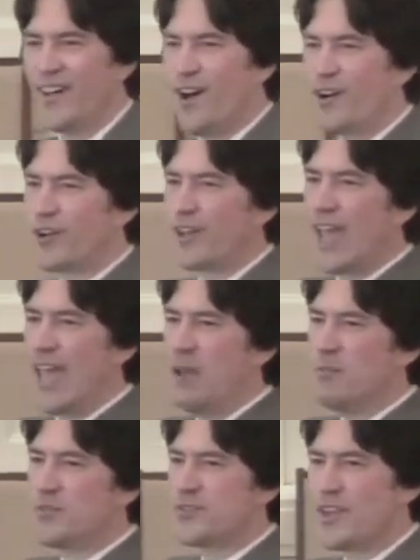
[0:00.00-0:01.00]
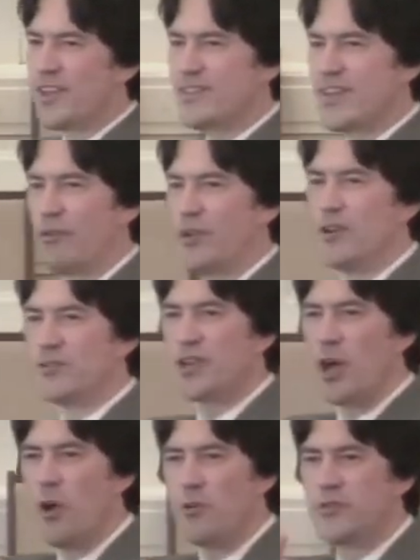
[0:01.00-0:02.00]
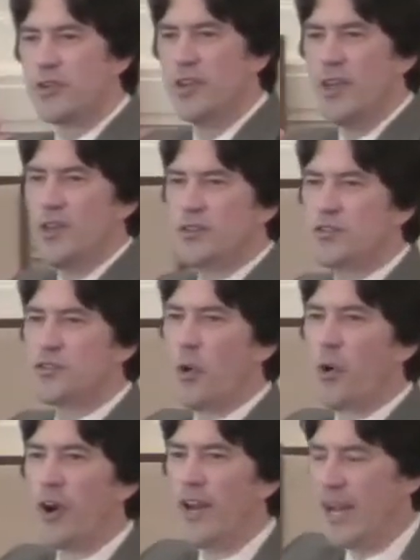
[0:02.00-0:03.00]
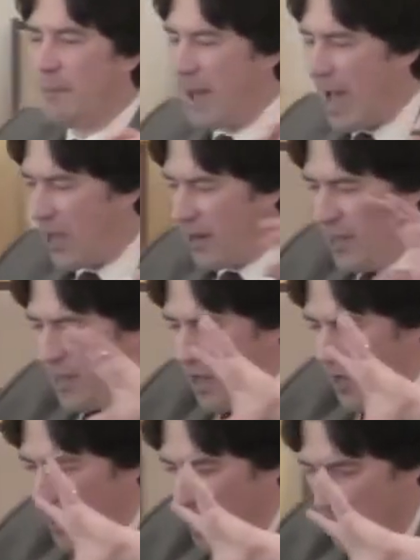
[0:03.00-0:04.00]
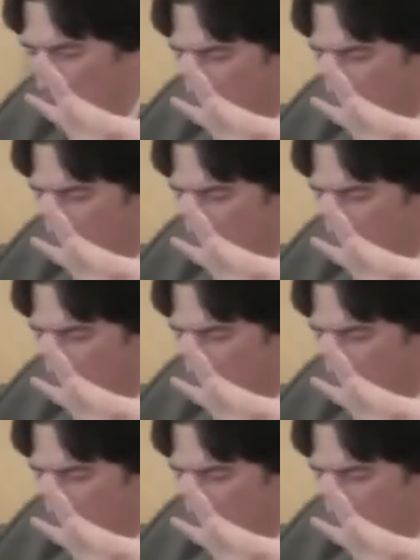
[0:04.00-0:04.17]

Hunger Games uh, several years ago is a story about uh,